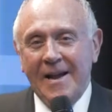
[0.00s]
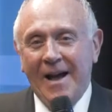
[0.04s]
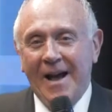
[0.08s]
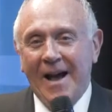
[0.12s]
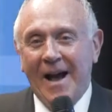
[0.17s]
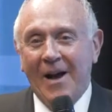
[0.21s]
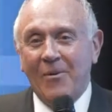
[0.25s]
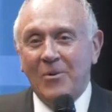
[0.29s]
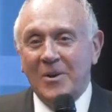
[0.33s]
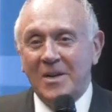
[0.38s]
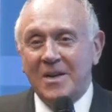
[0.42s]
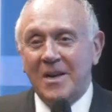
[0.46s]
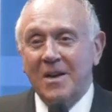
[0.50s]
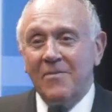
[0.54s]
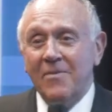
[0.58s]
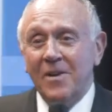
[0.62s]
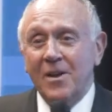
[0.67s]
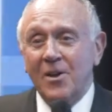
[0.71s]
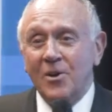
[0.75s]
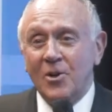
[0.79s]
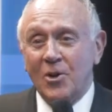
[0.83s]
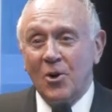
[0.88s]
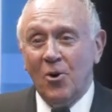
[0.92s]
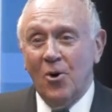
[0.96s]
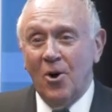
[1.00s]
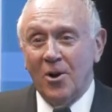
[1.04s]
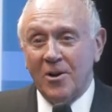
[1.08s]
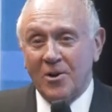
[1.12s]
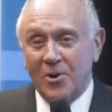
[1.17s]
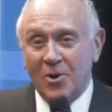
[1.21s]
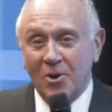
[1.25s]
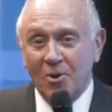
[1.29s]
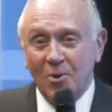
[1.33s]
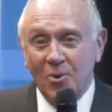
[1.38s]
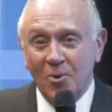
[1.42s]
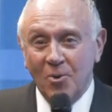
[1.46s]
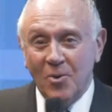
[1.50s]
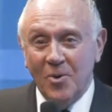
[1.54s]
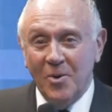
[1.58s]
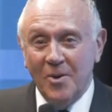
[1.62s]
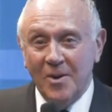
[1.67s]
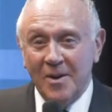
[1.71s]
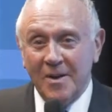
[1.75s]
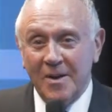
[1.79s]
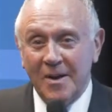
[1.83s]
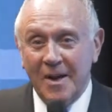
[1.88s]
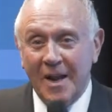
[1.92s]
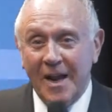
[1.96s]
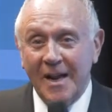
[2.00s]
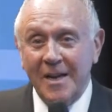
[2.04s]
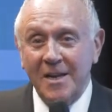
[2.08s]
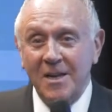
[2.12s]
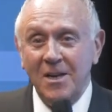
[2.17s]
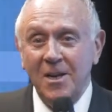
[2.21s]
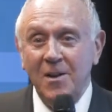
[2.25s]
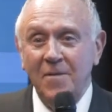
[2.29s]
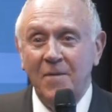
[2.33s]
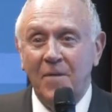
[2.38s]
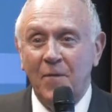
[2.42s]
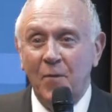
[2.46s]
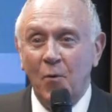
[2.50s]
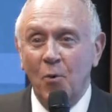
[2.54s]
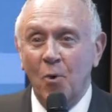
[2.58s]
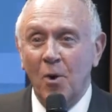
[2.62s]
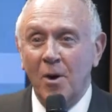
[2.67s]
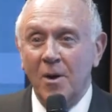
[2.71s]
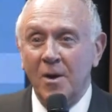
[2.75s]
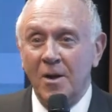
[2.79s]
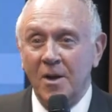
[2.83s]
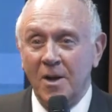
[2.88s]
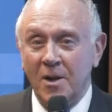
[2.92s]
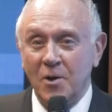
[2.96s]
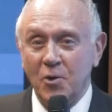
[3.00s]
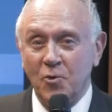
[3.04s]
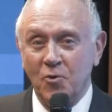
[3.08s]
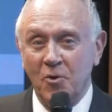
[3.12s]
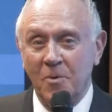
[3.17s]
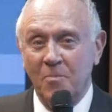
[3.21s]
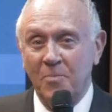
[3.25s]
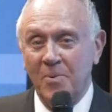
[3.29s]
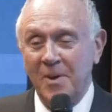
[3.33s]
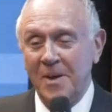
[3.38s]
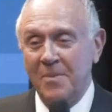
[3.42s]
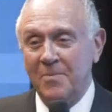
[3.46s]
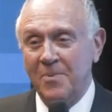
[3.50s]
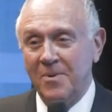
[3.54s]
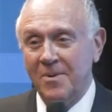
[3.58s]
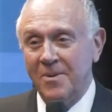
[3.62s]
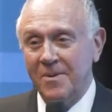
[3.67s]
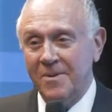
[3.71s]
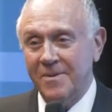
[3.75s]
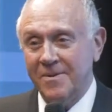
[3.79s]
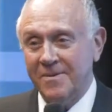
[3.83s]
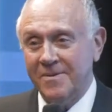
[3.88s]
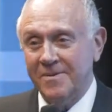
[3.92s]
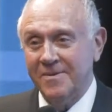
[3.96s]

I was giving a talk to 9,400 people